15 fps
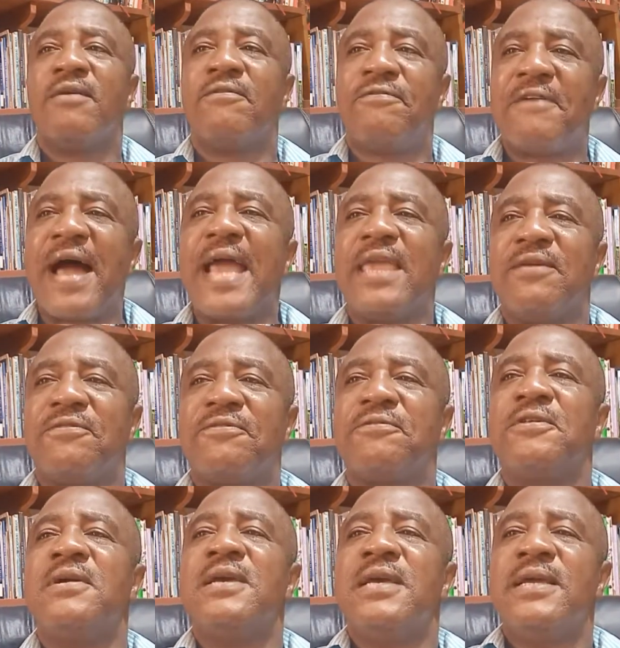
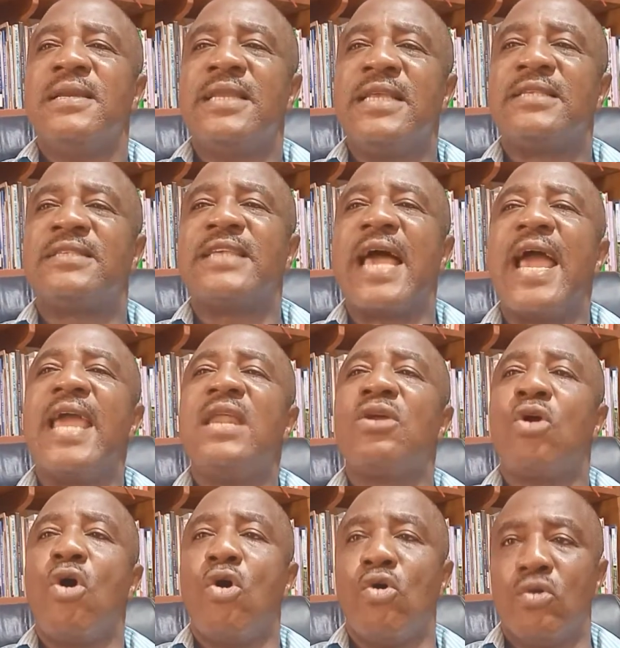5,
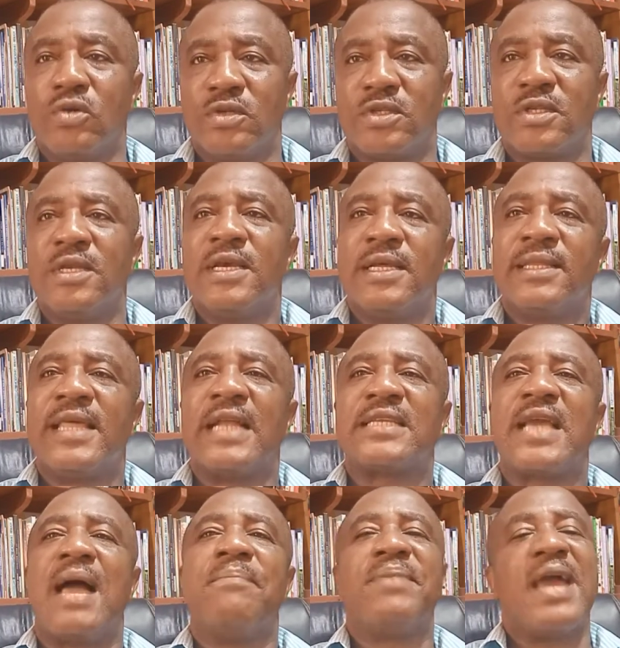design goals
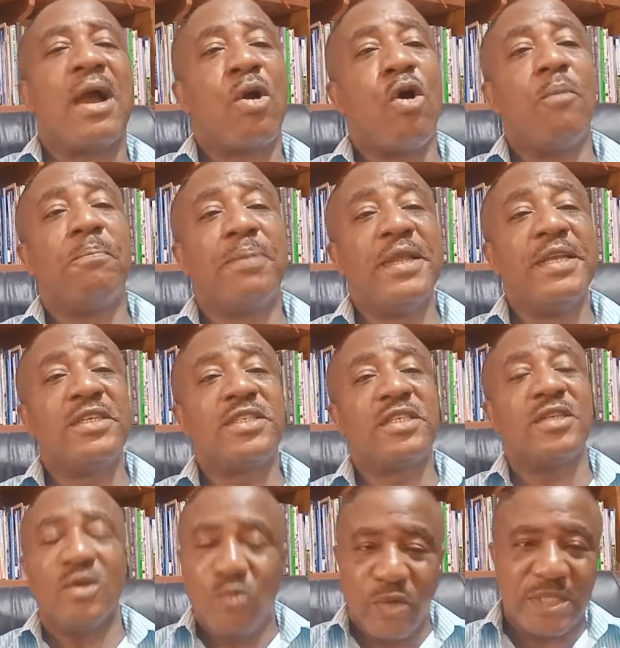that can be
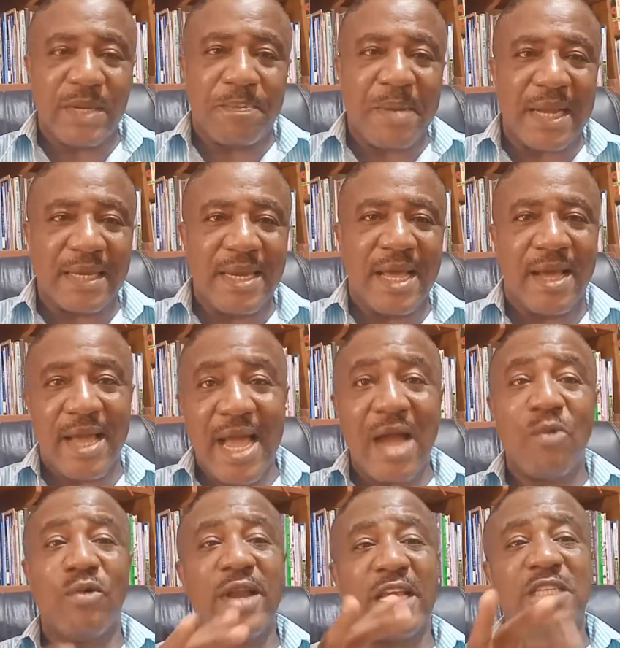accomplished with a partner.
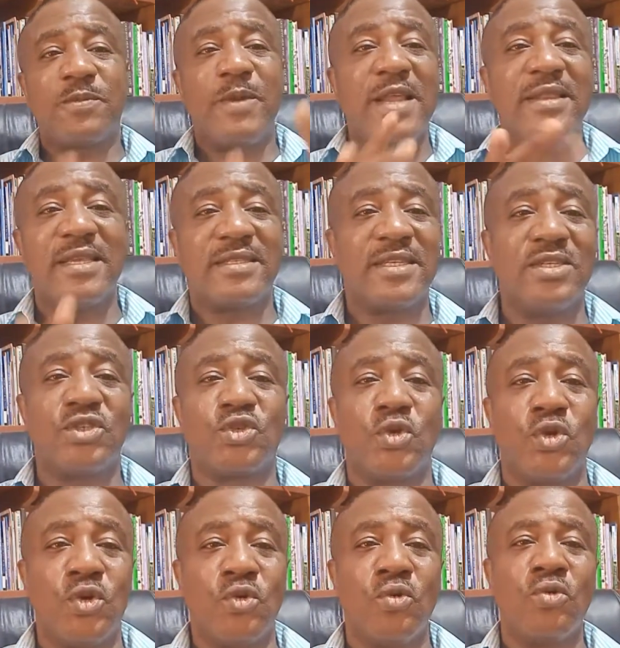I will explain these things
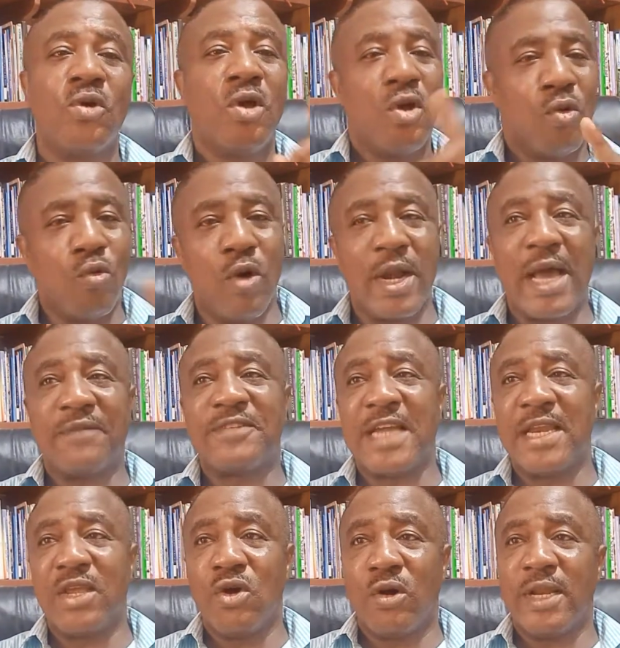to you one
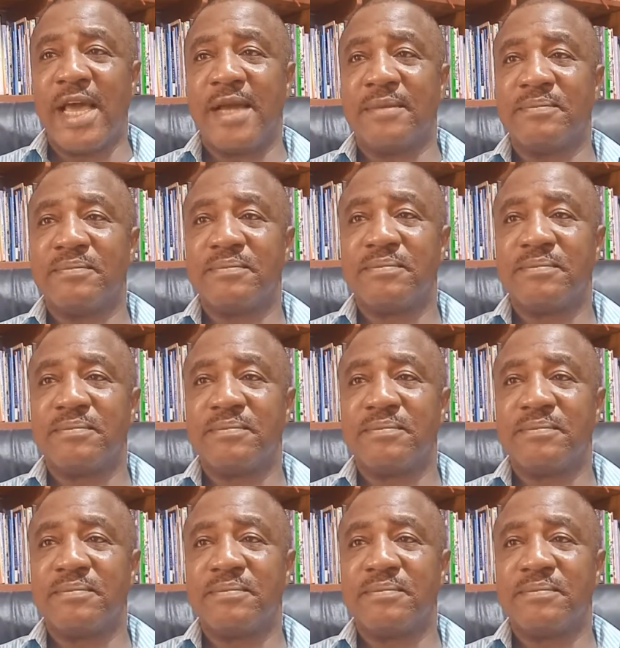after the other.